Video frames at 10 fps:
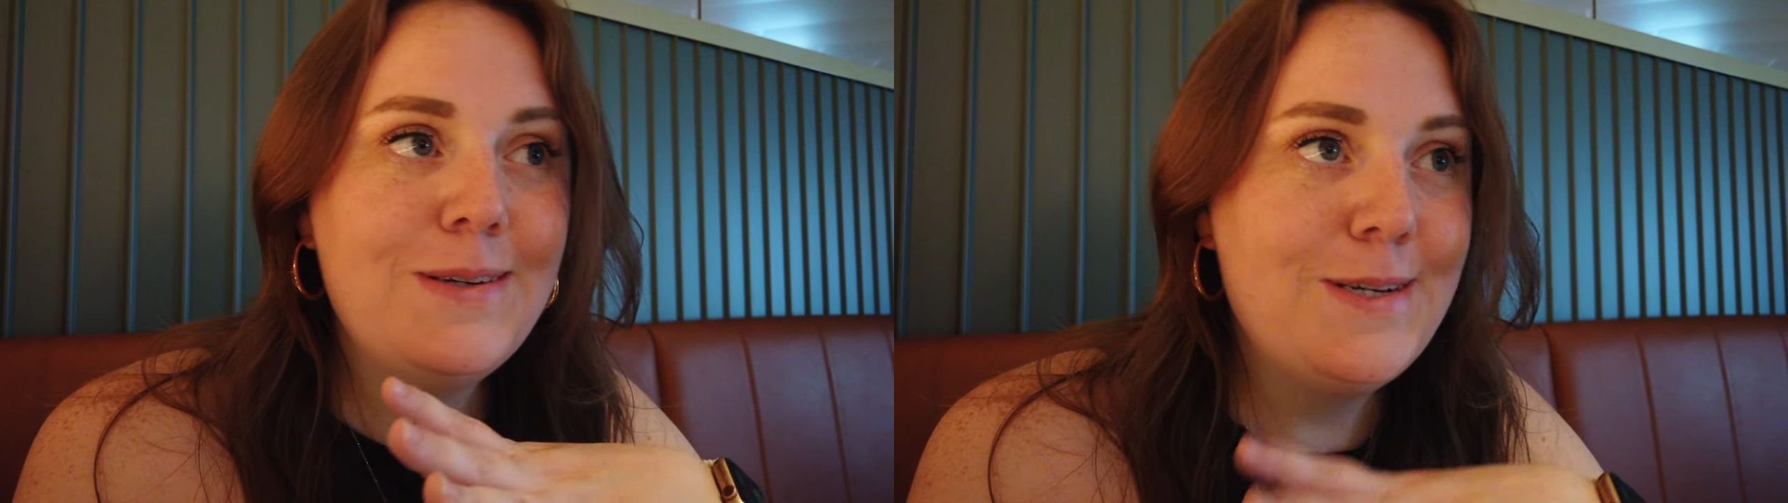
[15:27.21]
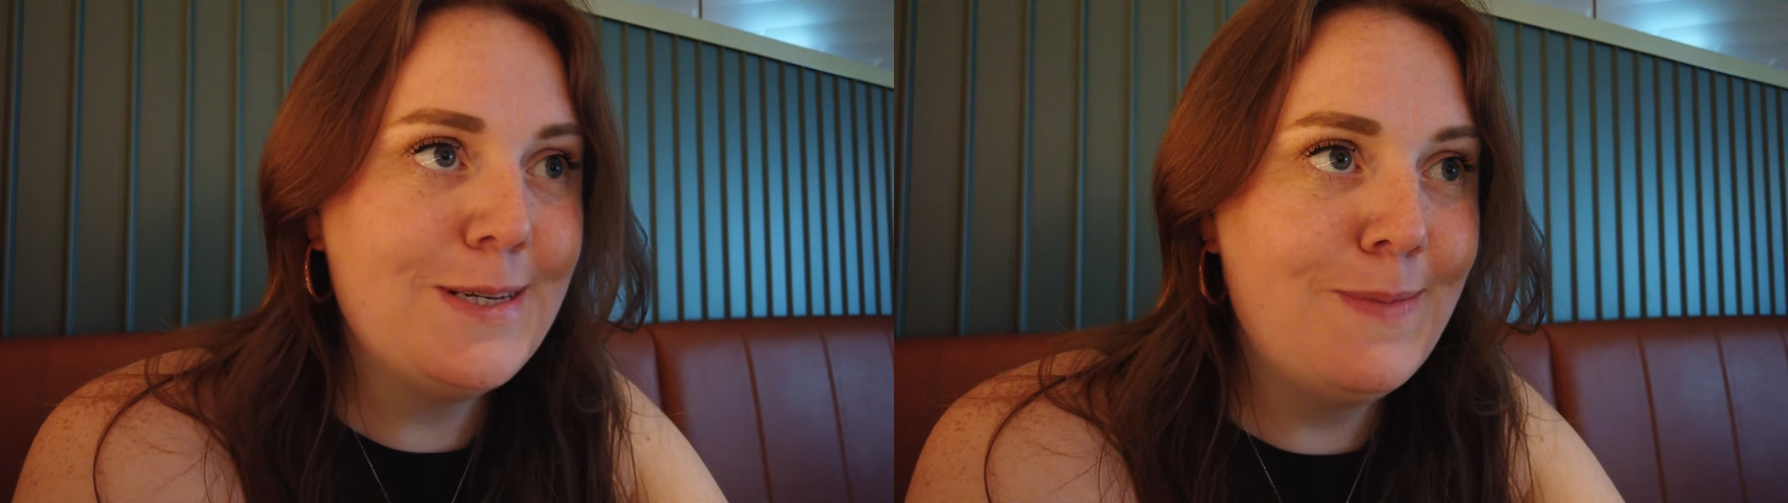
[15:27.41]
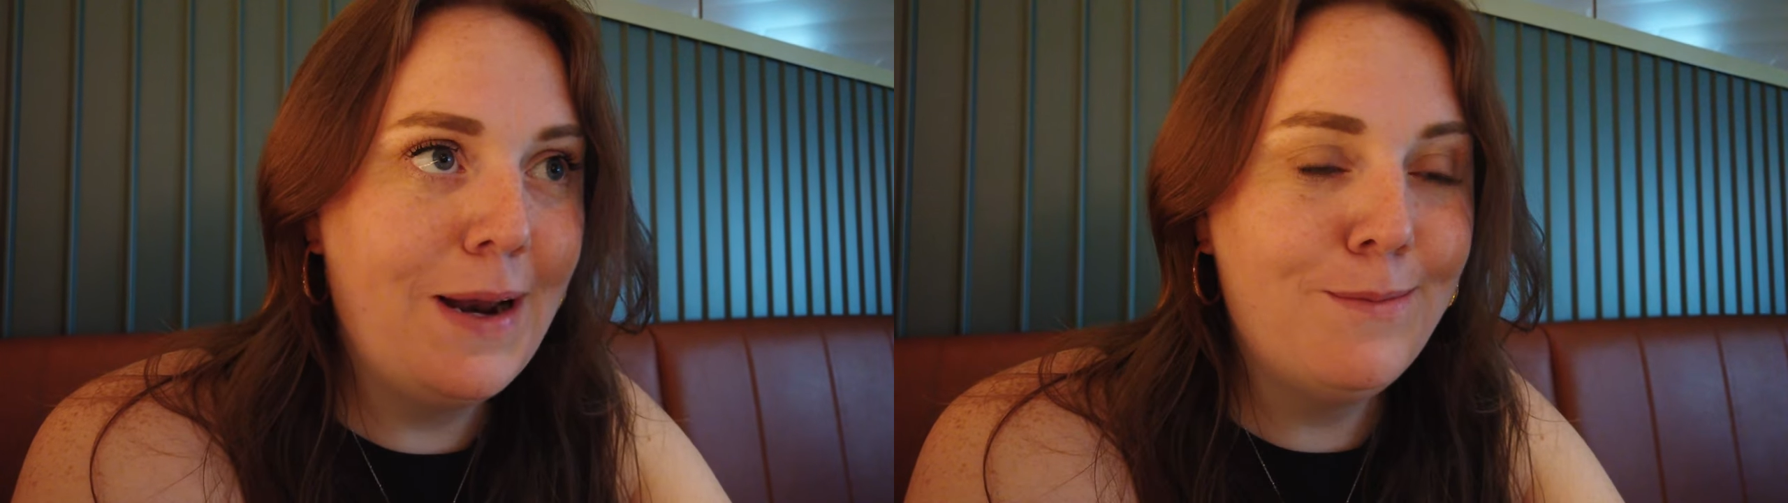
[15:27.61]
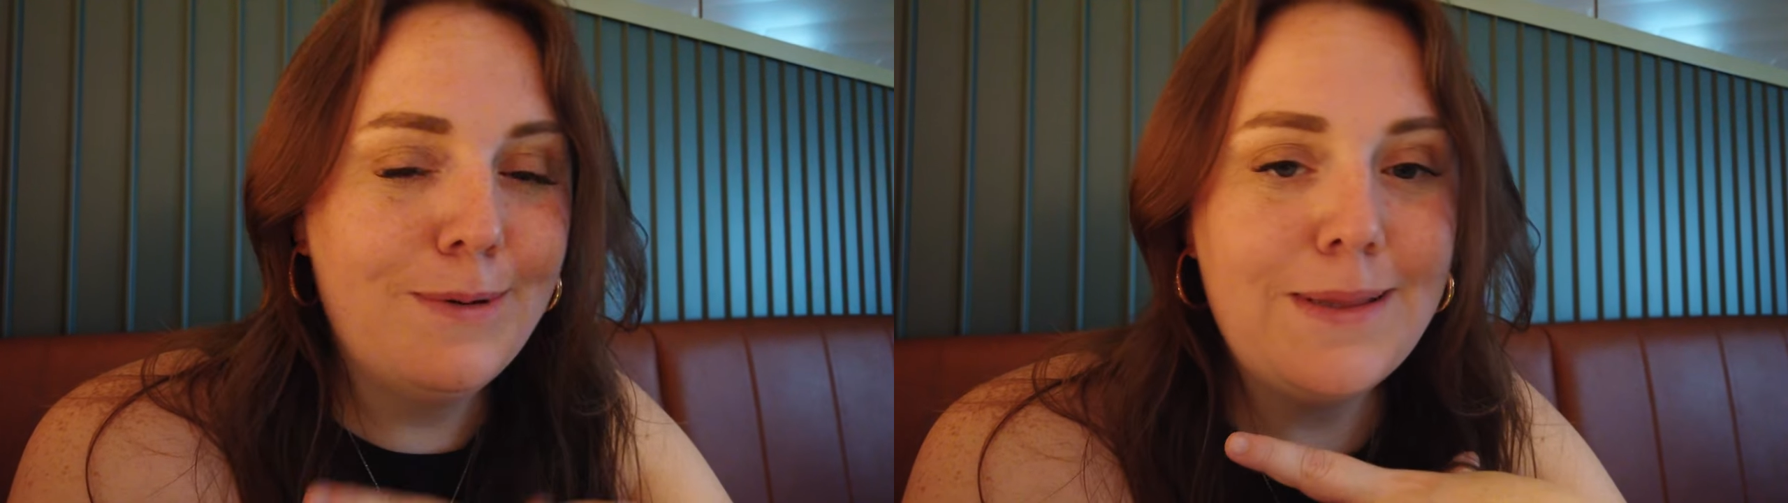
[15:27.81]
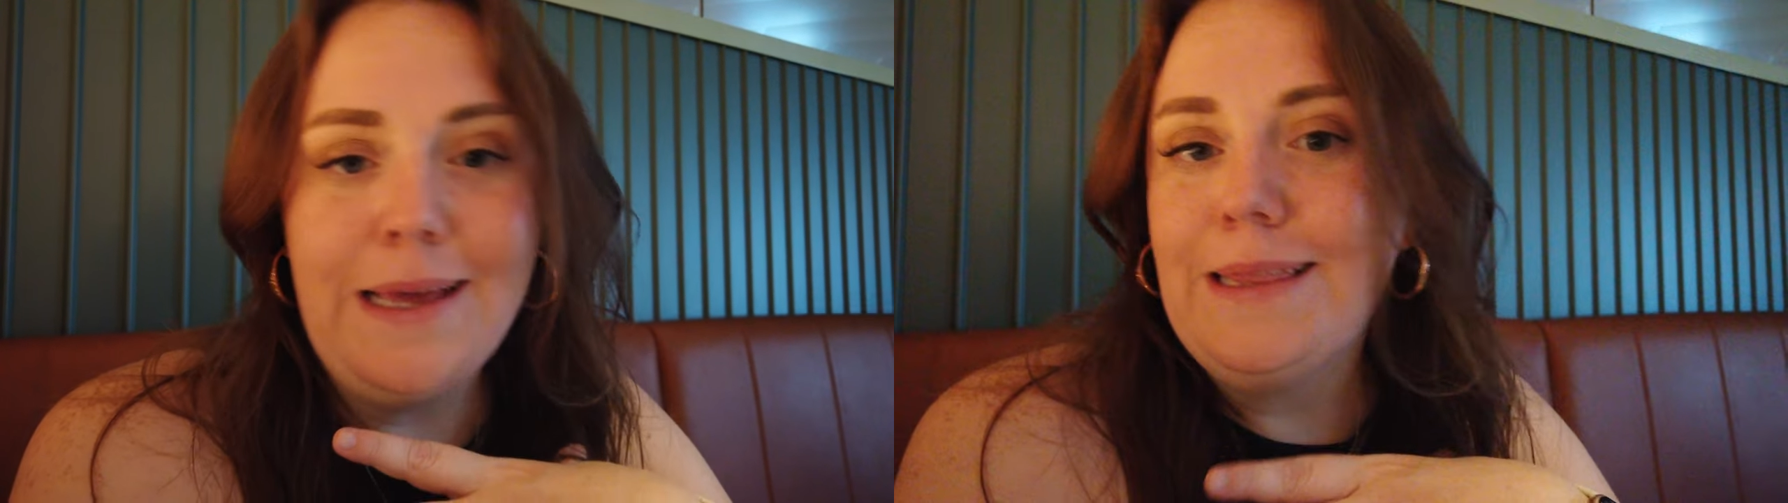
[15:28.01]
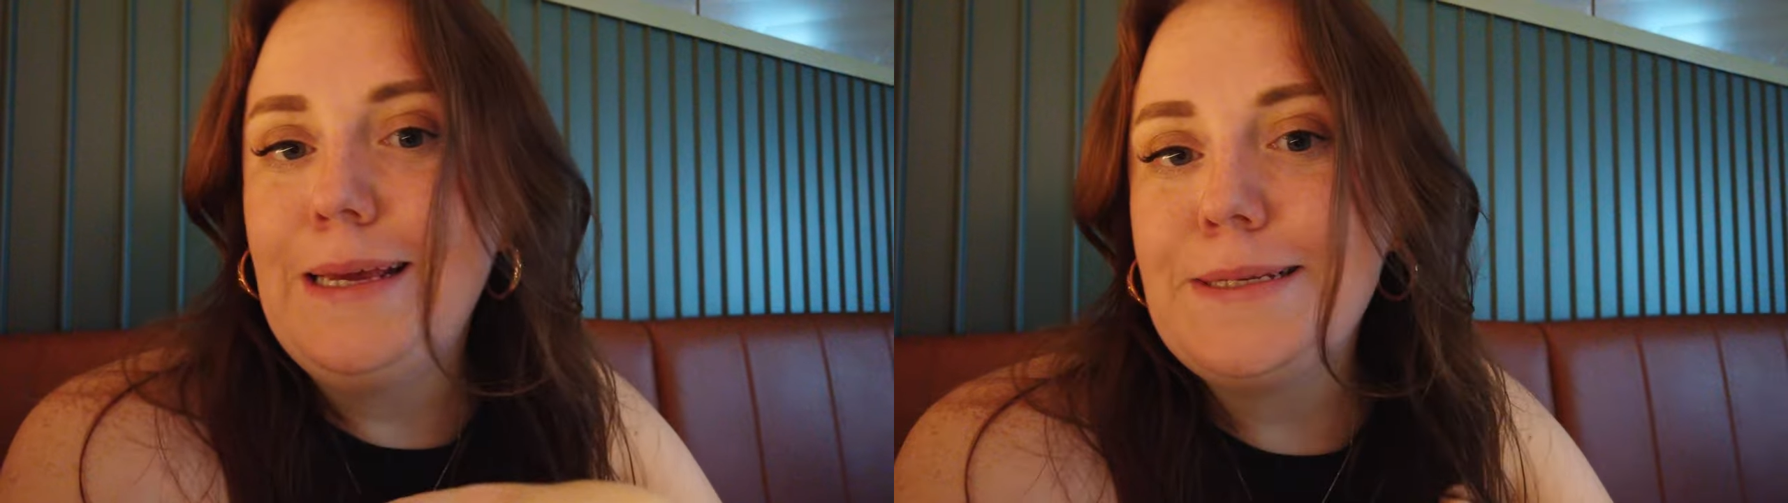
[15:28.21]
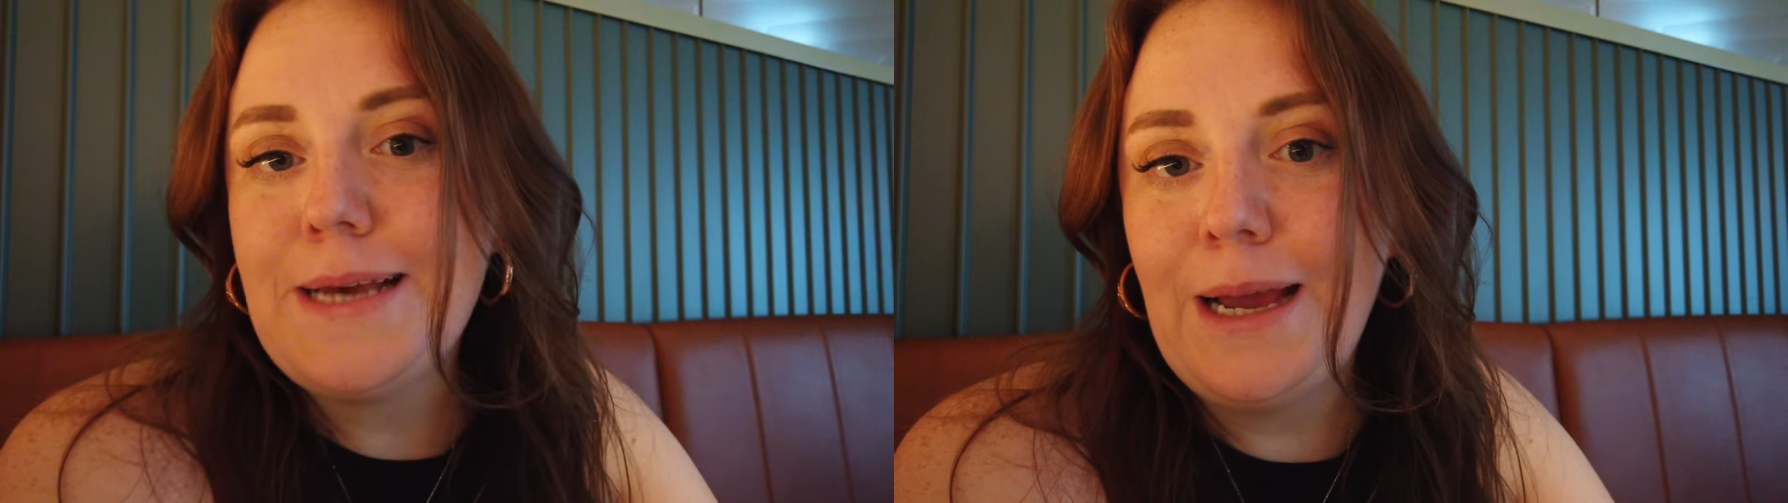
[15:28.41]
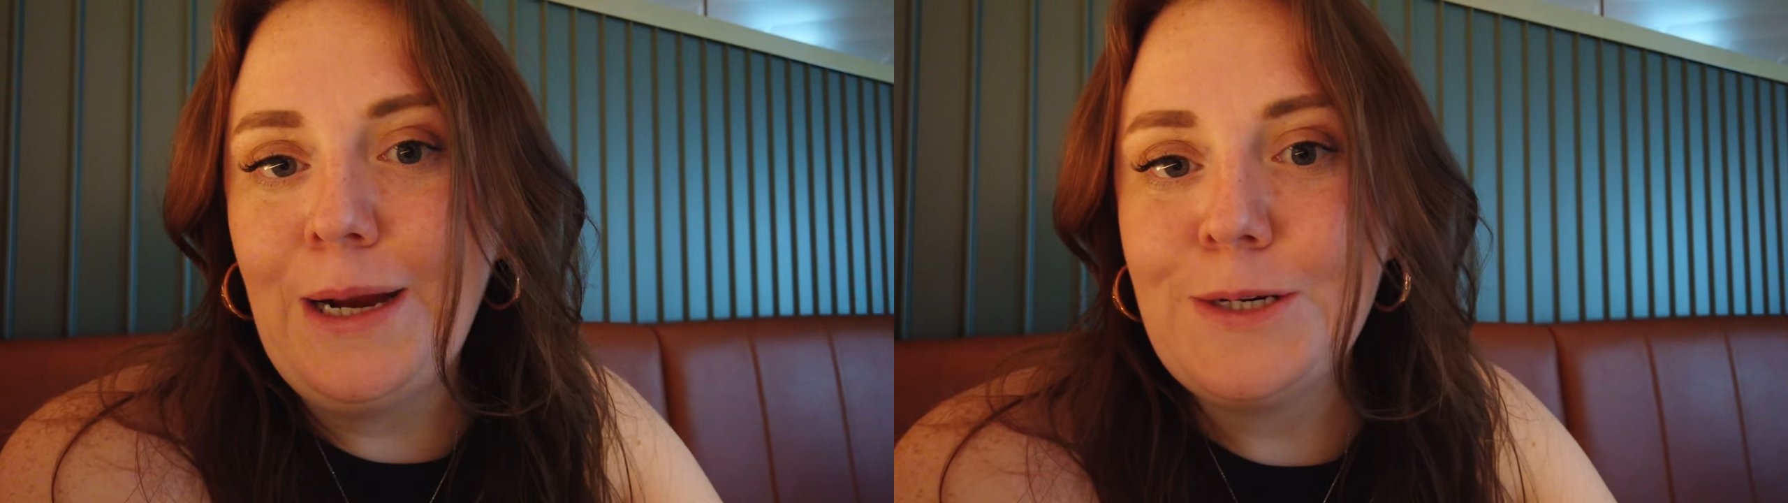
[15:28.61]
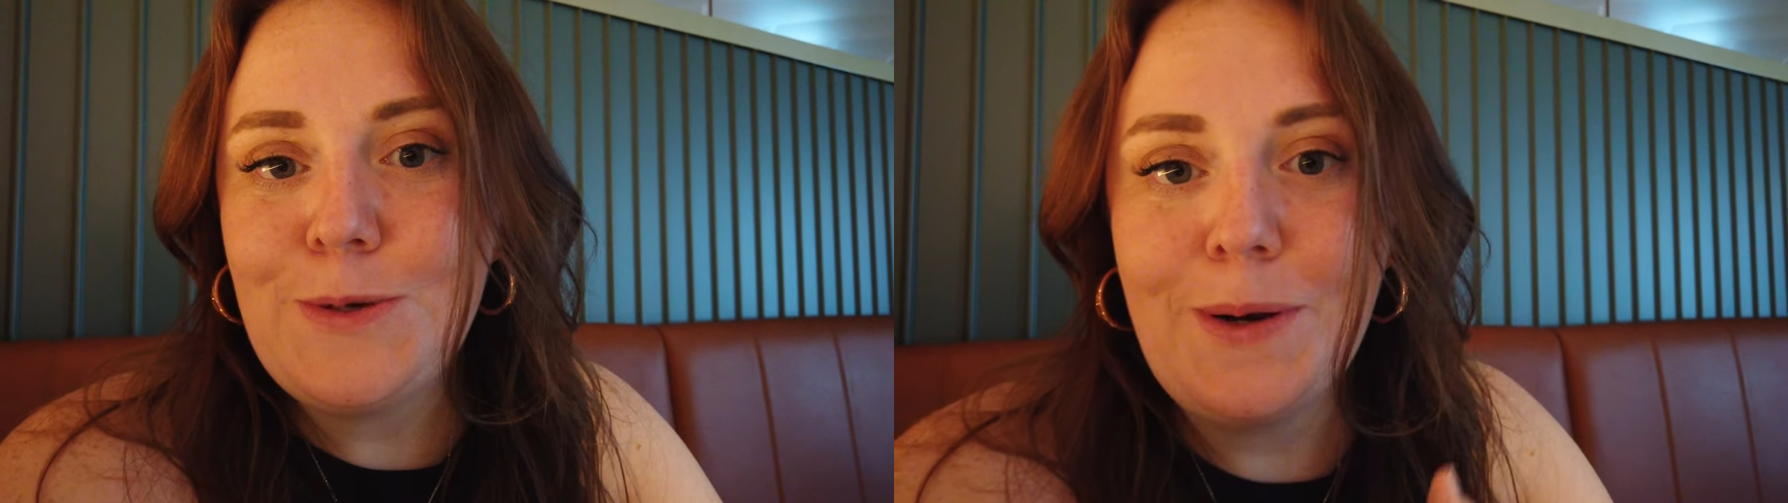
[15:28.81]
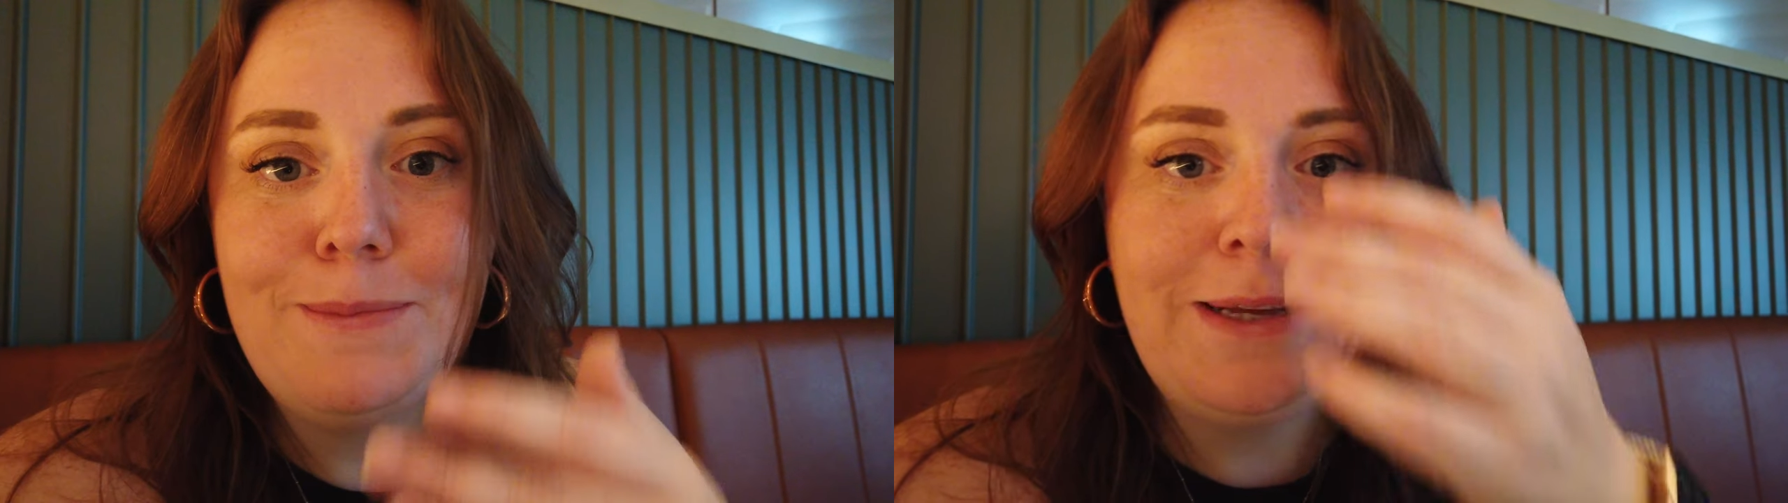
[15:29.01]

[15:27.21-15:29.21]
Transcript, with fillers: just met up with like the entire Touring